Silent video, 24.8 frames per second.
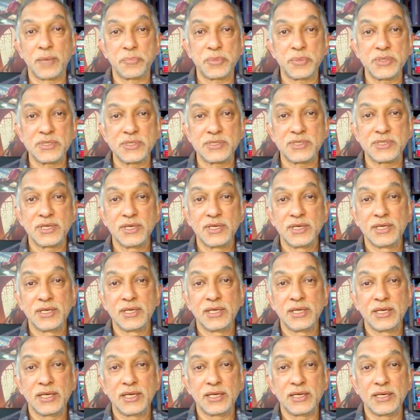happens,
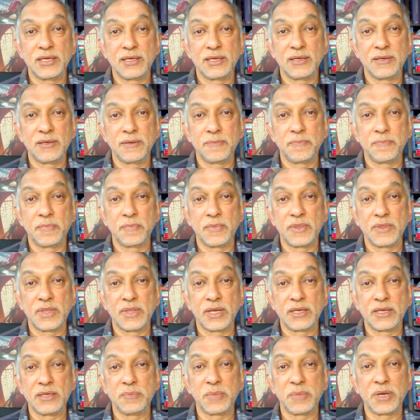
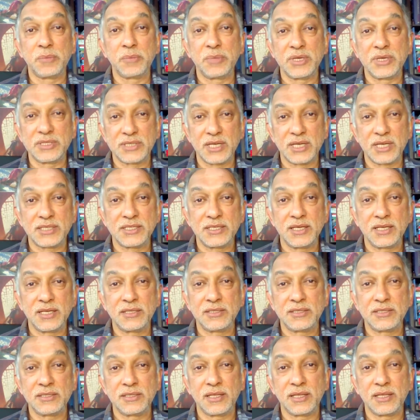that he might be
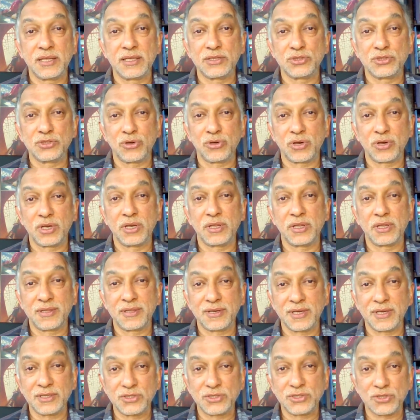assassinated, that there's already
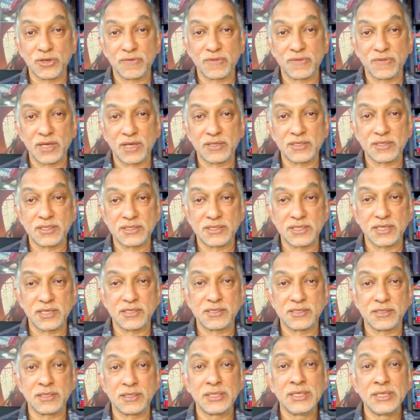threats of that,
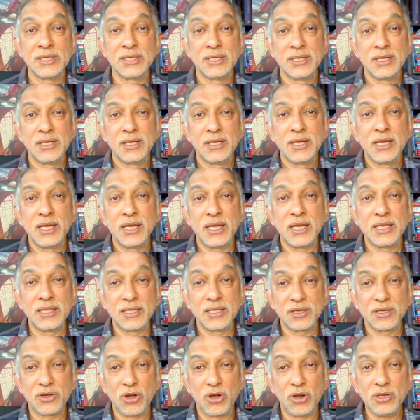etc.
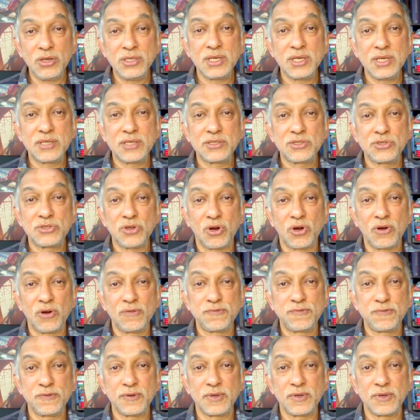In the context
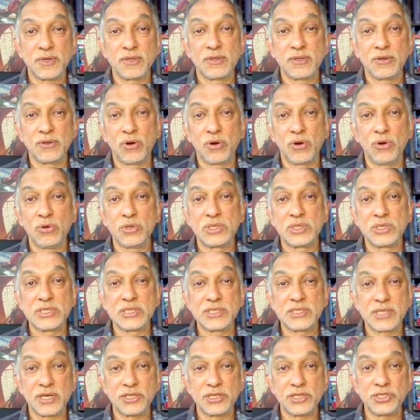of the whole
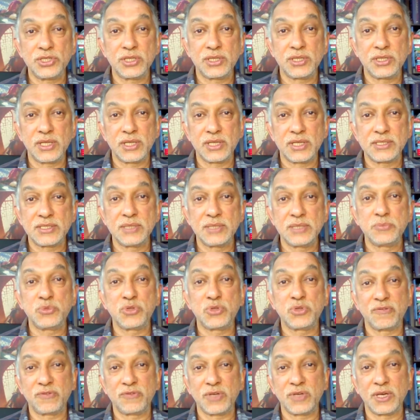discussion that
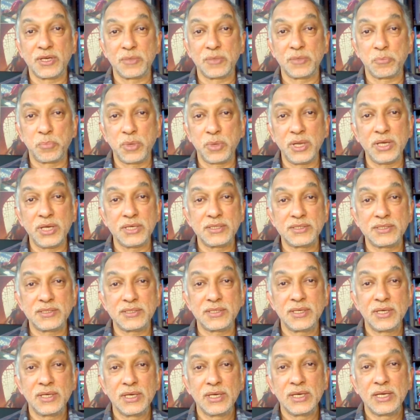seems to have taken
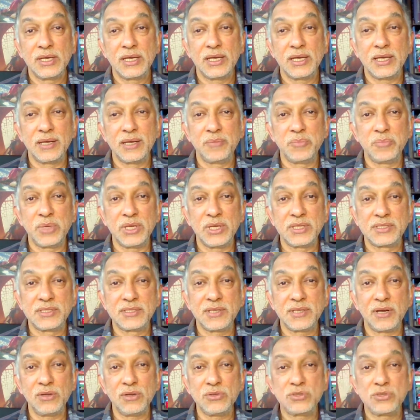place, it
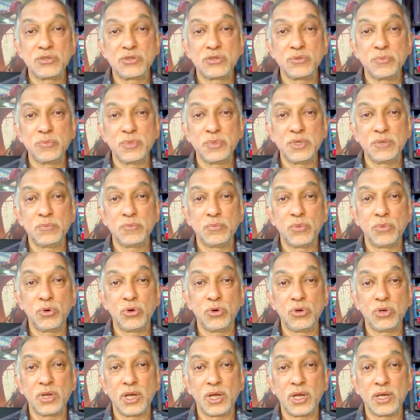sounds to me
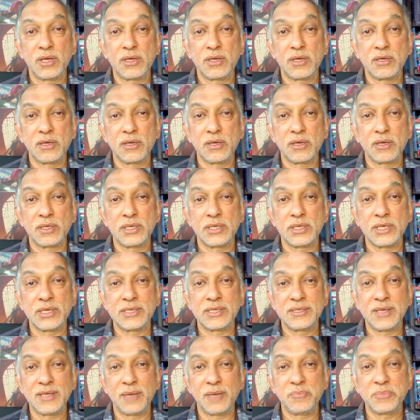more like an
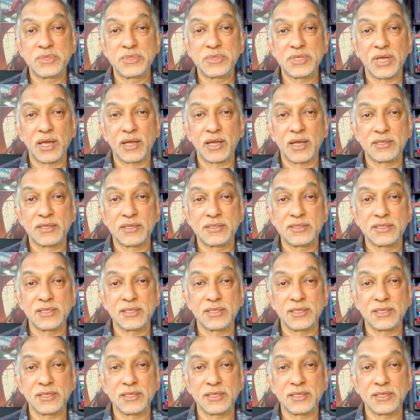attempt at